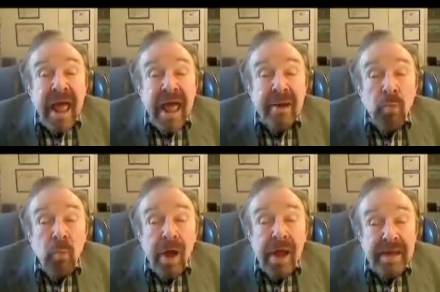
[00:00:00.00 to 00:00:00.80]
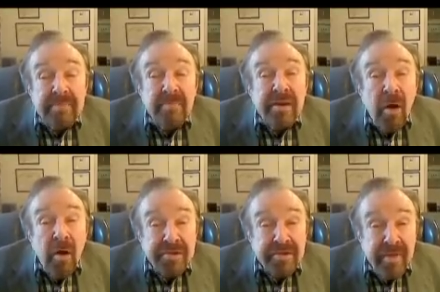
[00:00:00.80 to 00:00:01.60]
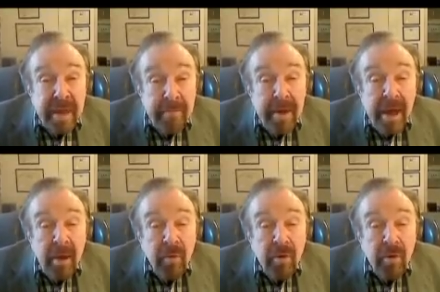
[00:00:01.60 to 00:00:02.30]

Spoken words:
and weighed because of that power